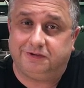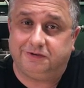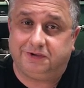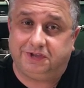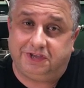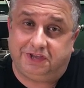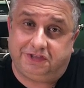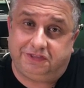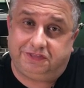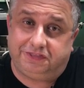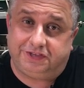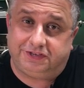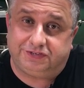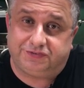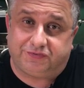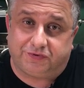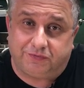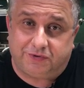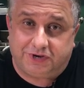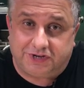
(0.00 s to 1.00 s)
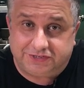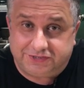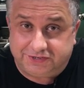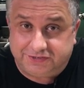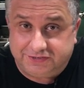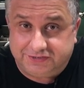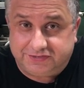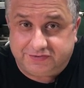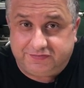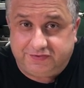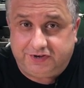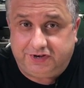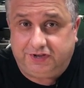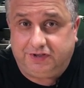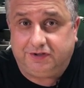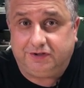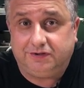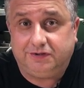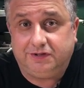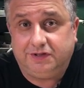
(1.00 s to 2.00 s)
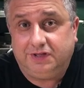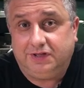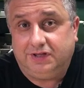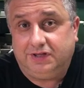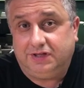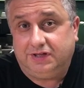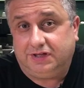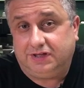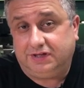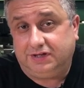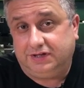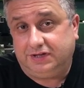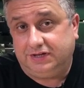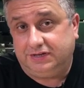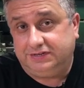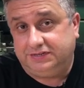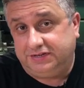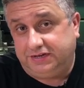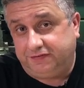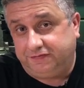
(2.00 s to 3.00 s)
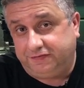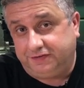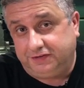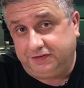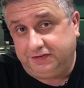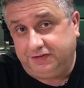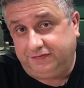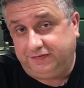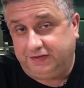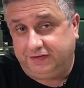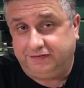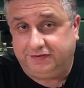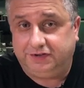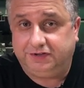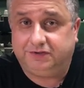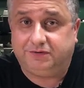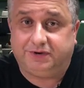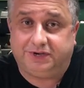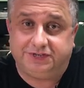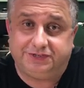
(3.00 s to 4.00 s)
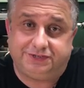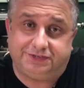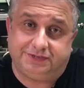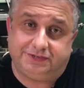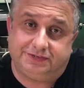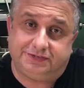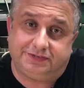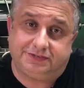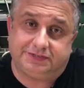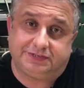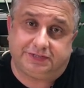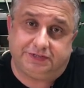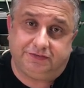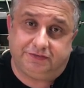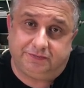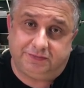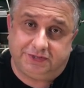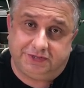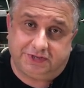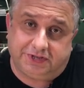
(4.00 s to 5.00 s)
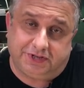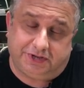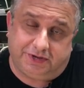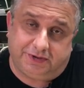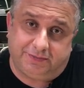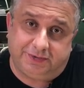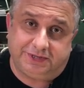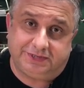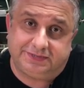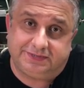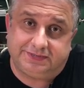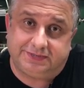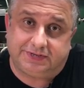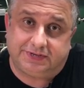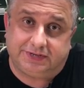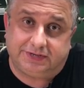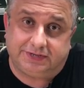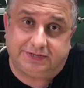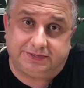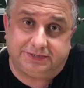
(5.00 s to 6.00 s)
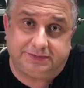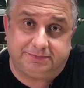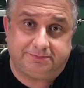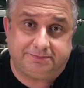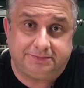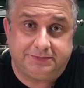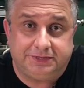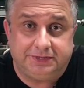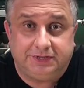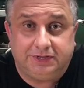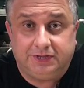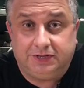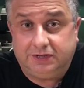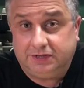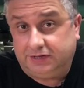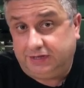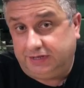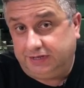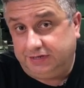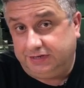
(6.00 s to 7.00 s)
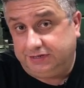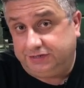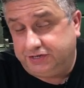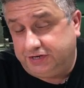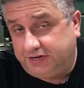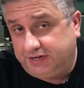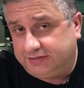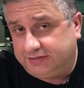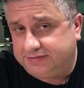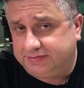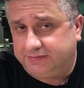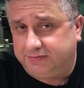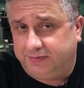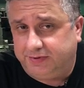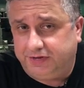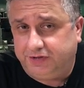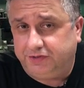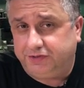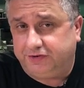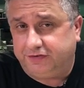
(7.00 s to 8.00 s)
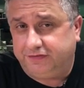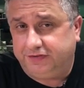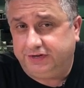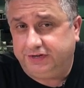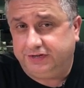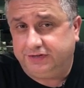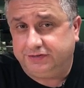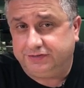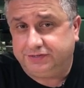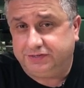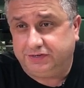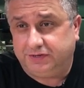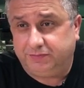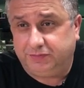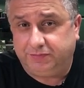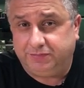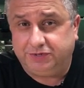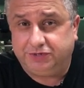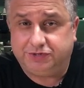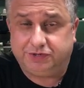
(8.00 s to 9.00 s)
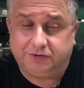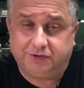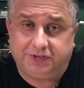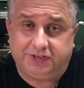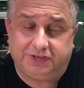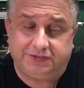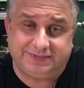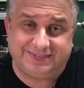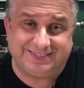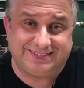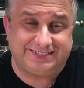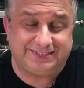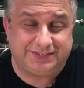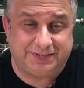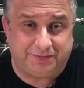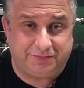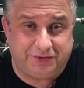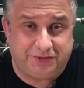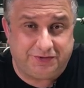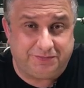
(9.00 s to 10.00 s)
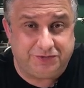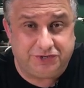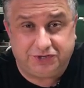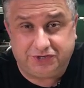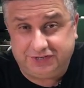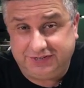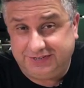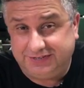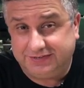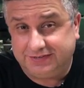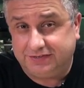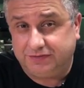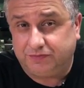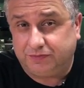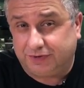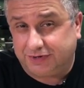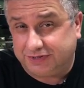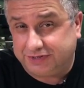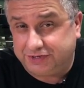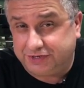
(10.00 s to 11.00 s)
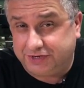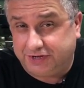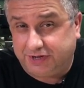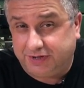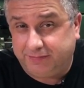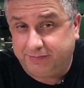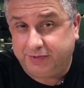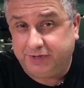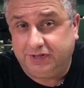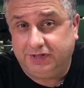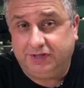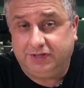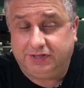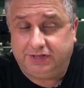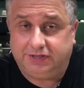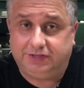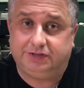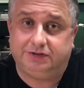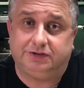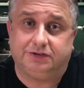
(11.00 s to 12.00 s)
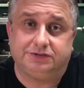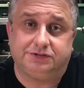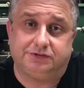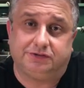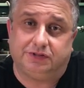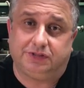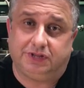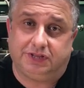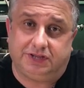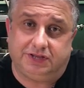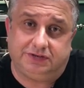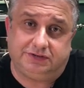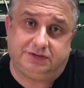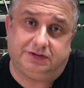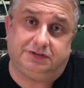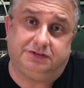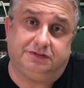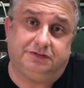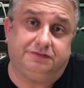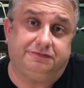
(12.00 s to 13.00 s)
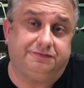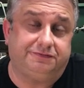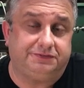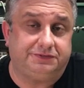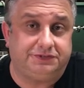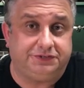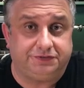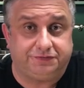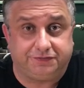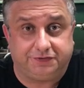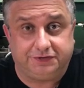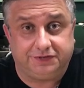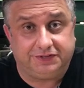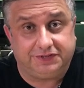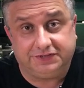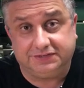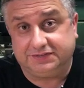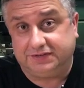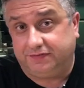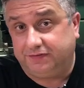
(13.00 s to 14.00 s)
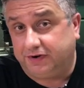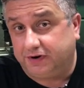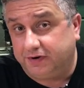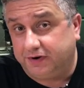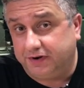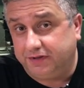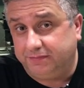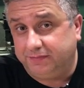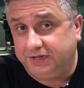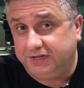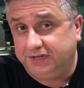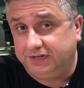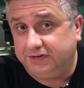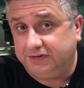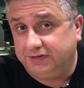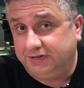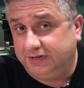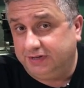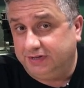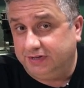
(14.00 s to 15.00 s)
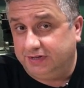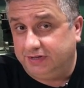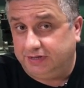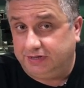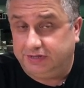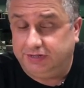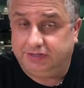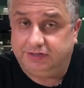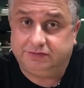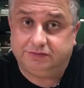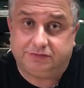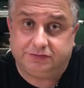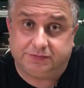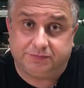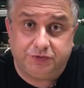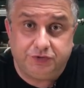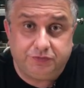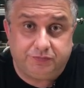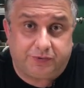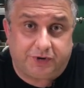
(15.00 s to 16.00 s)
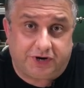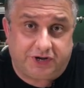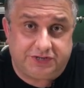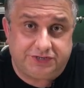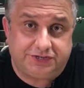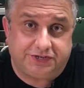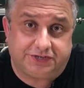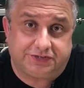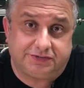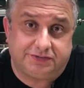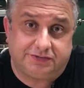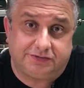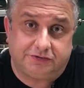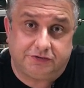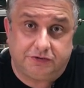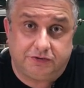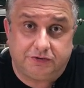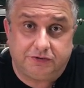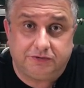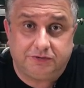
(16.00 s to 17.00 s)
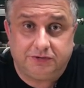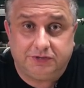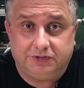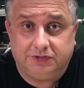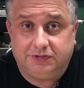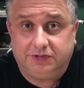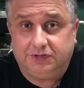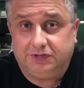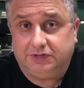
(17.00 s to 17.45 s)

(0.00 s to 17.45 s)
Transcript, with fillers: Okay, thanks for watching this video. Uh, definitely, if you have any questions, just leave them in the comments. Um, and out some of my other videos. You know, I'm going to be showcasing some of the machines in the workshop and also a lot of different things I've already made and some new projects. So